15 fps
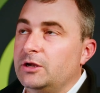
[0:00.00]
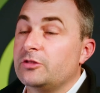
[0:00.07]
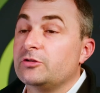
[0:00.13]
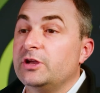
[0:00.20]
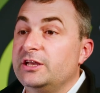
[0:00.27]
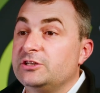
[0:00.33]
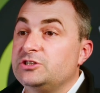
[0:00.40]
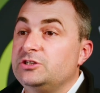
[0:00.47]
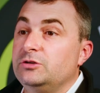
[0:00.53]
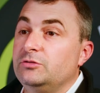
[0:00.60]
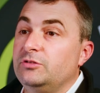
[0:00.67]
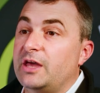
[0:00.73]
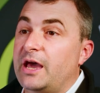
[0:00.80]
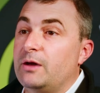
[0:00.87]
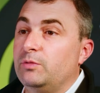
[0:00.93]
Another
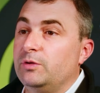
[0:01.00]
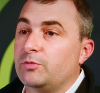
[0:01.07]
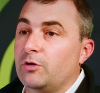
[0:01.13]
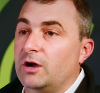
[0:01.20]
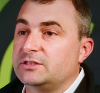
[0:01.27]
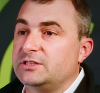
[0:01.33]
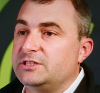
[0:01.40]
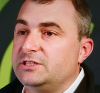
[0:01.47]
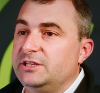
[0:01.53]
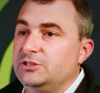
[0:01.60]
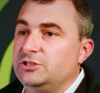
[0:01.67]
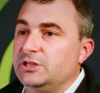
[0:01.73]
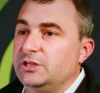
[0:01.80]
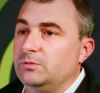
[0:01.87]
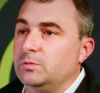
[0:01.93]
issue that we brought to C
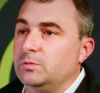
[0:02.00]
G